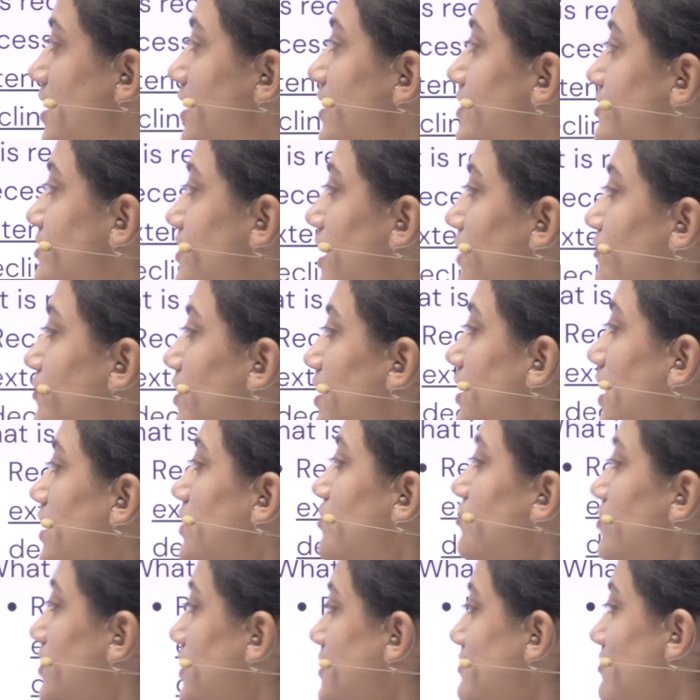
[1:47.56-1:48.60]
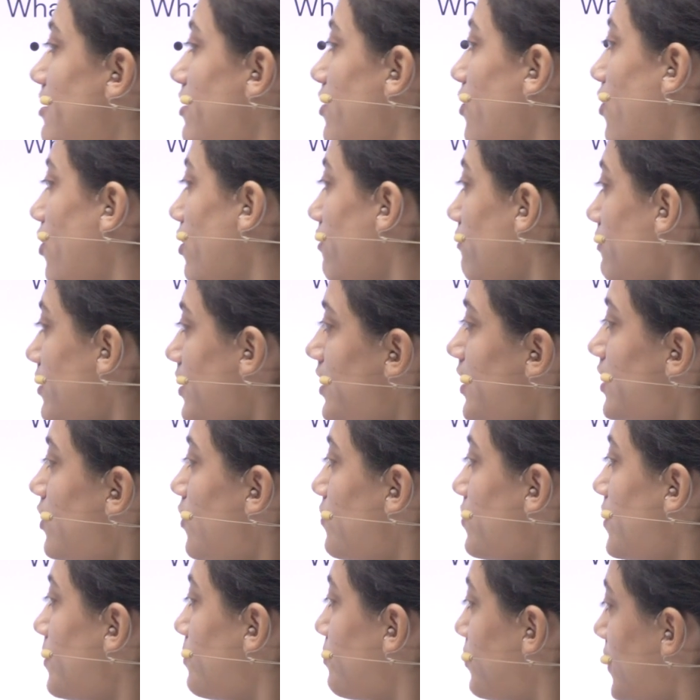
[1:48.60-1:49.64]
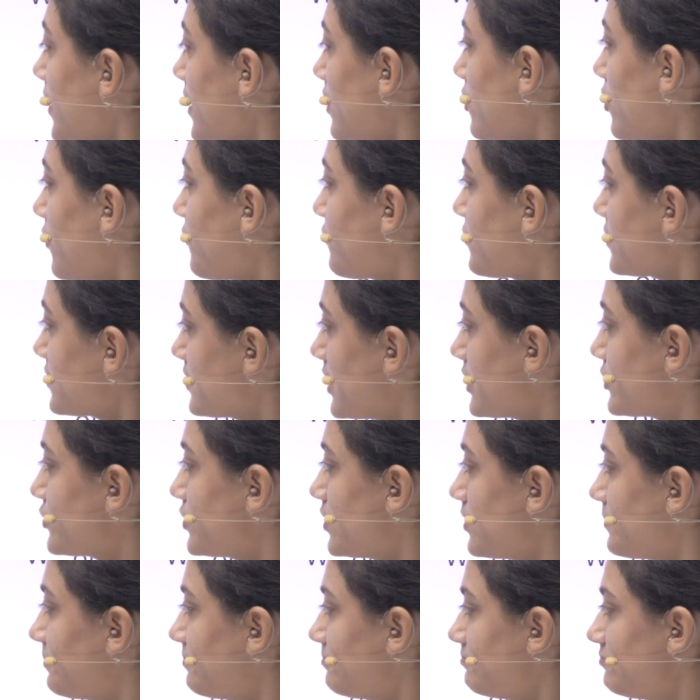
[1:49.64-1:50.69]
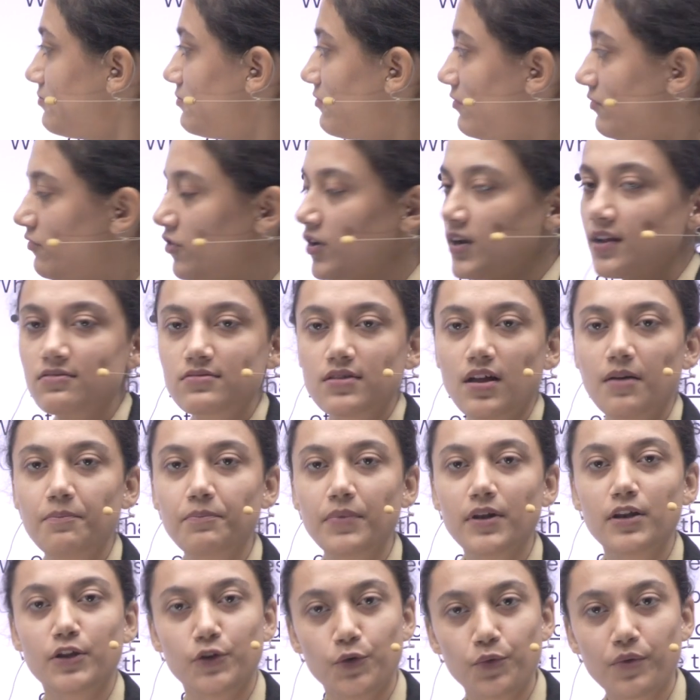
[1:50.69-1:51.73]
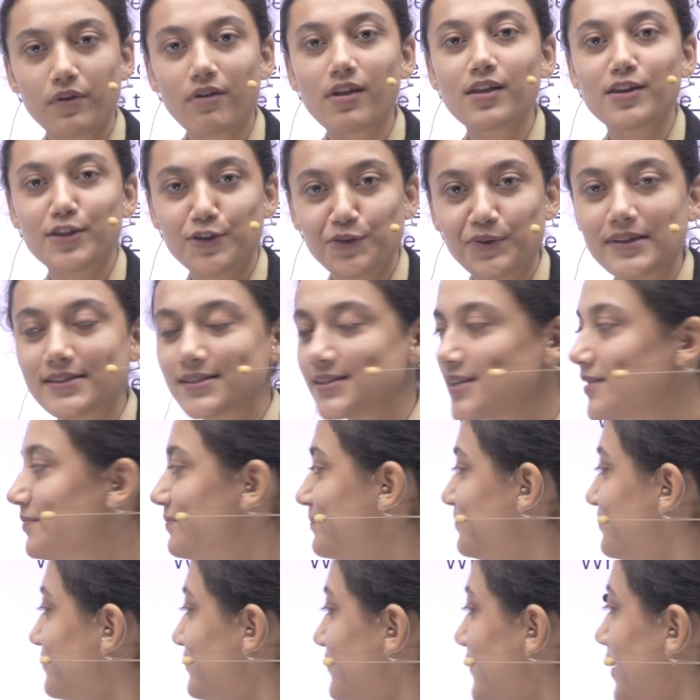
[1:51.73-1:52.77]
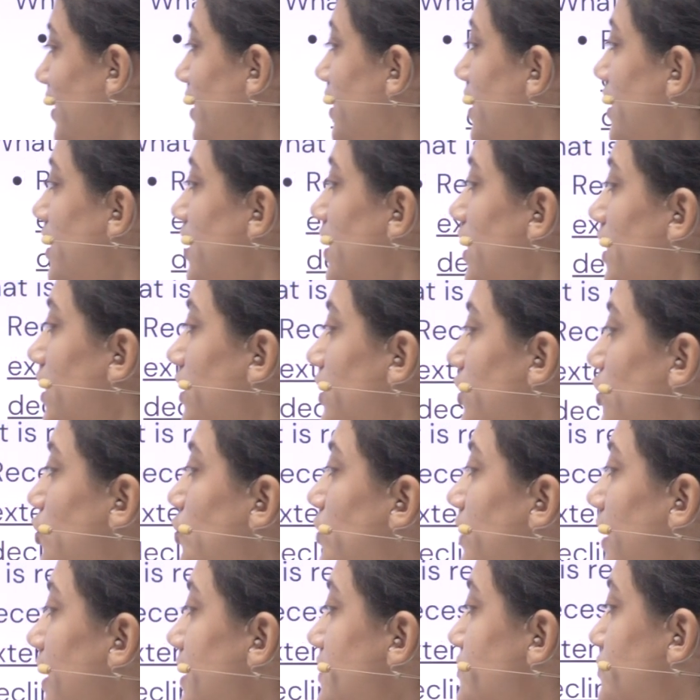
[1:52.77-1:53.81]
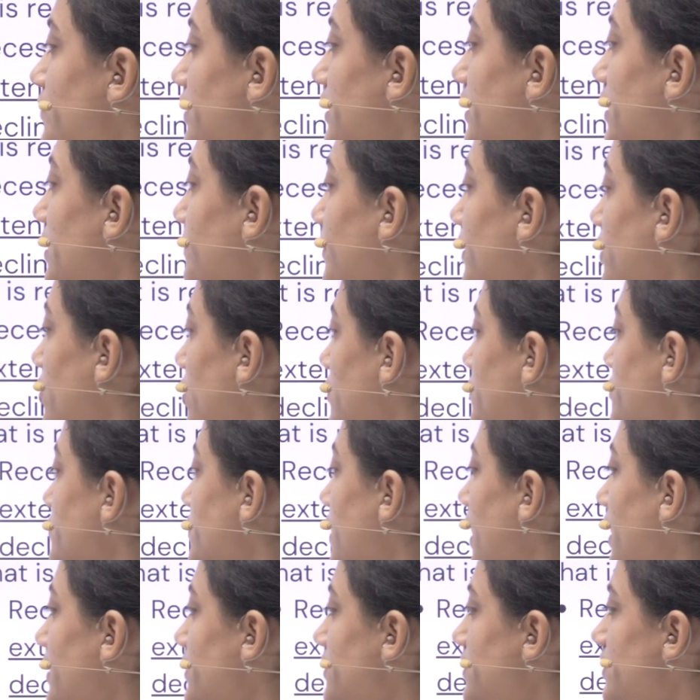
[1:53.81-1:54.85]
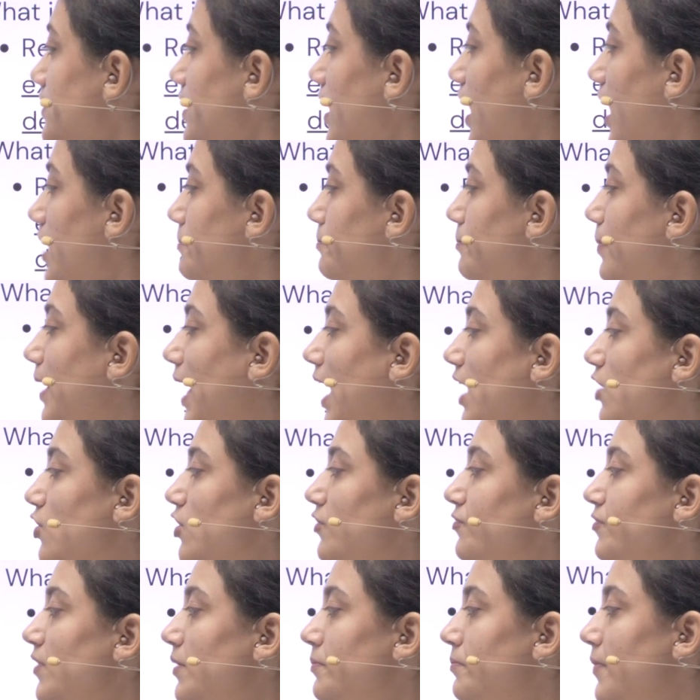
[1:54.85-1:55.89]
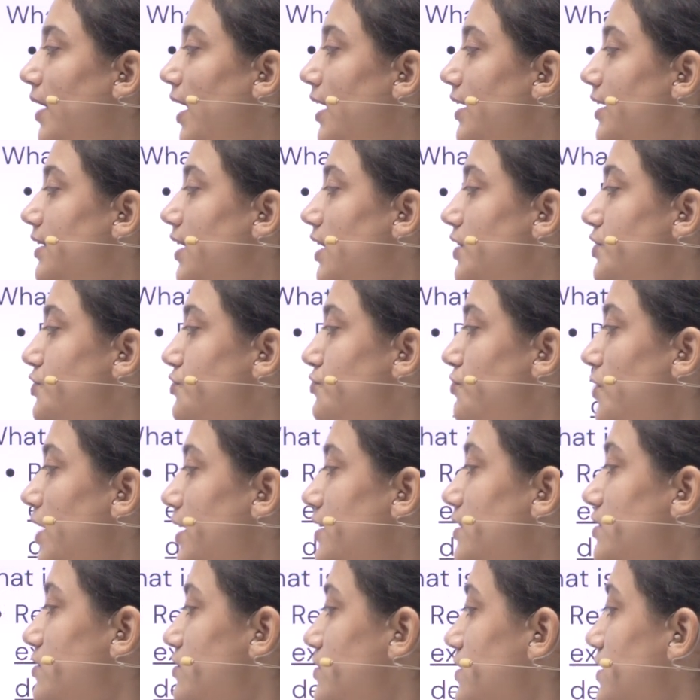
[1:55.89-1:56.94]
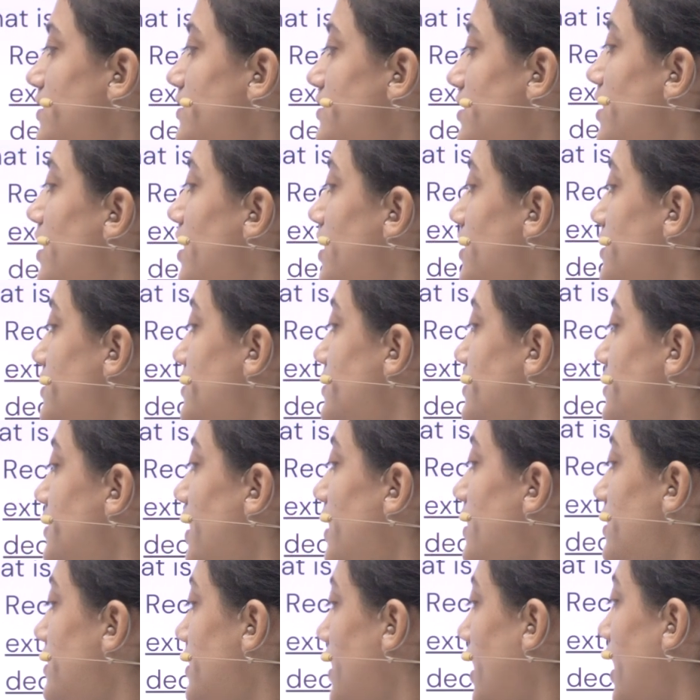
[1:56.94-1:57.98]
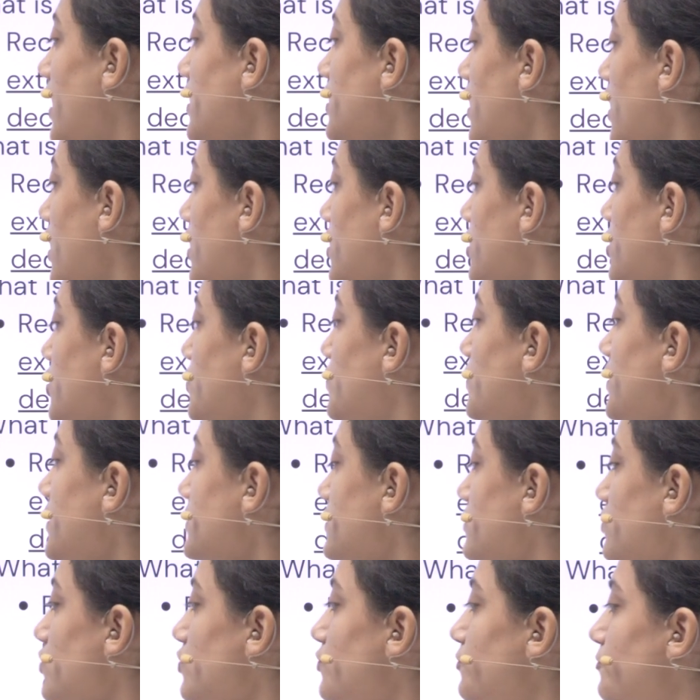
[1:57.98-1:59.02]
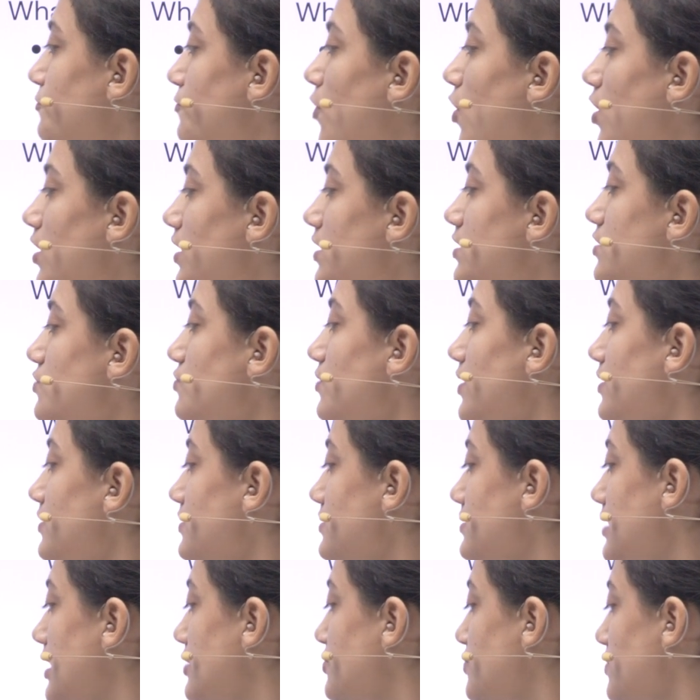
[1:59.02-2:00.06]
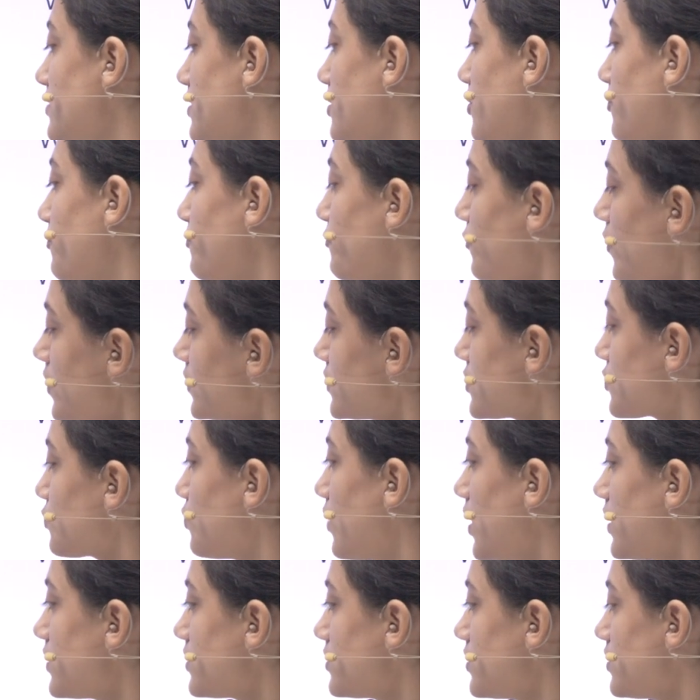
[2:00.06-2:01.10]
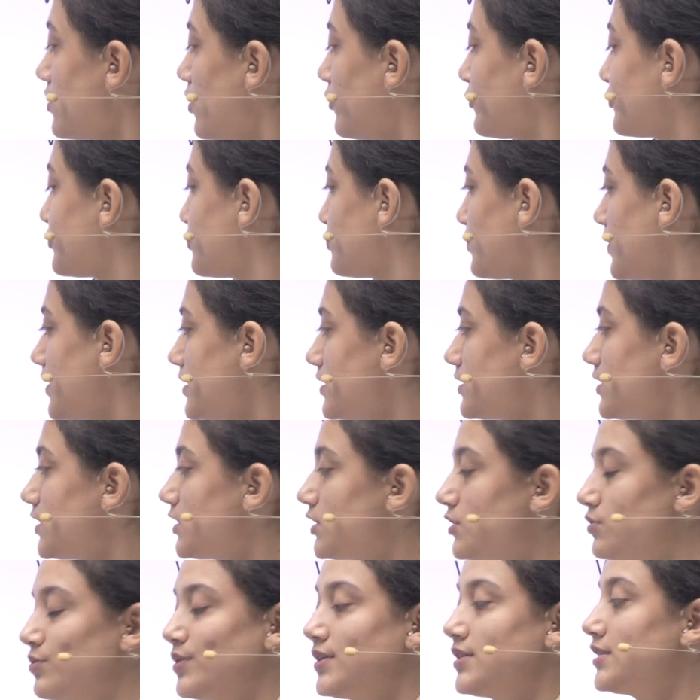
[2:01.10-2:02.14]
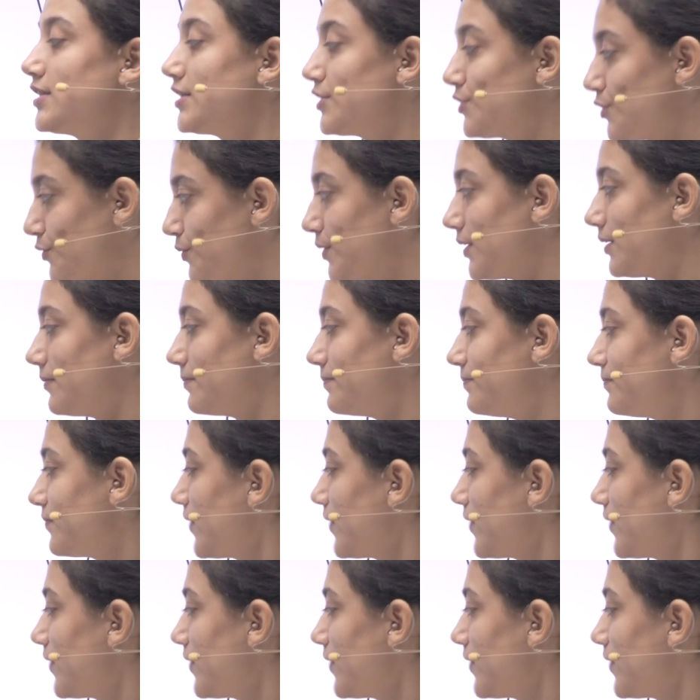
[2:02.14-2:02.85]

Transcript: Several countries are already on the brink of recession. For example, UK and USA. UK's GDP contracted and Bank of America strategies said that US could fall into a recession in the first quarter of 2023.